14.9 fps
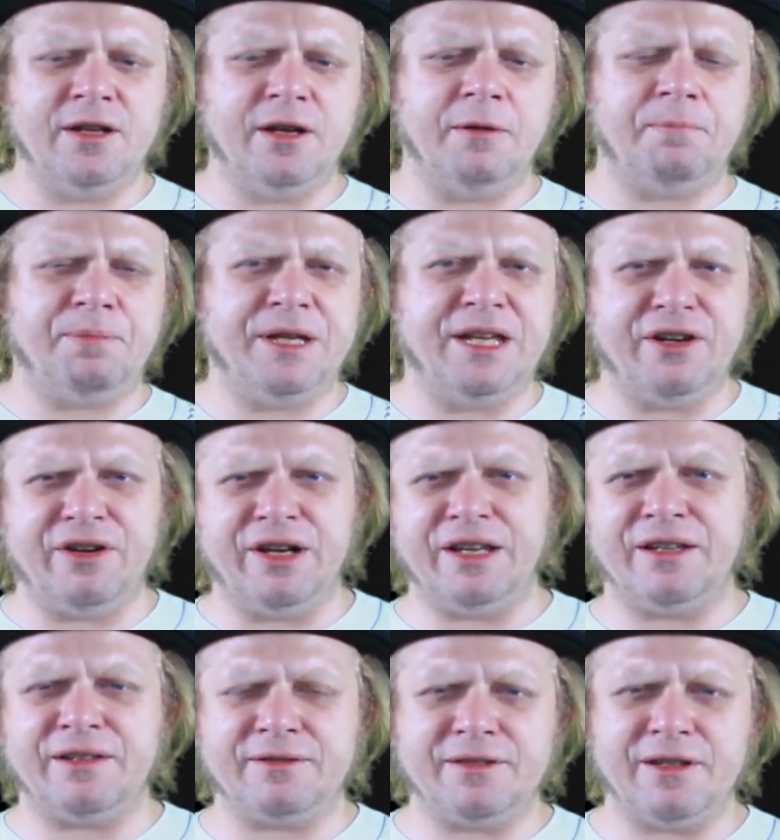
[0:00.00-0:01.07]

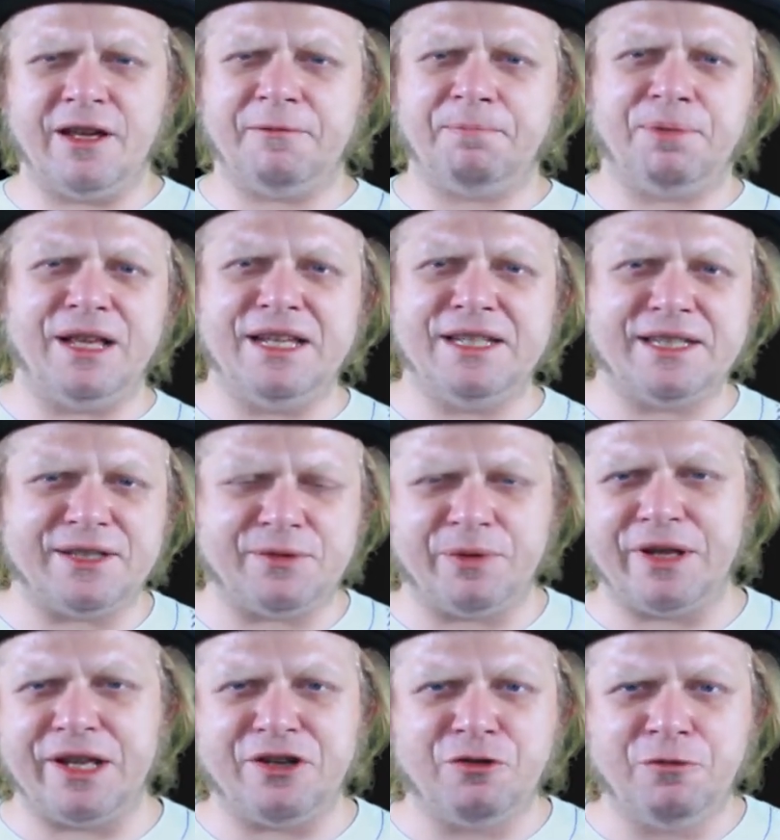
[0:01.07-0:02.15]
appearing at places
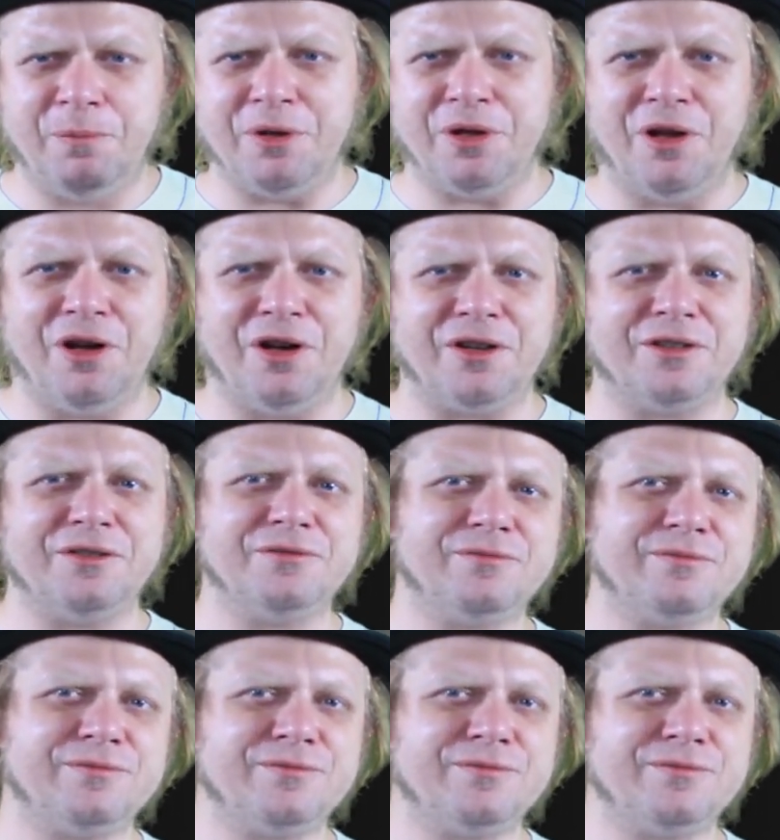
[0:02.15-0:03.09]
where they don't belong,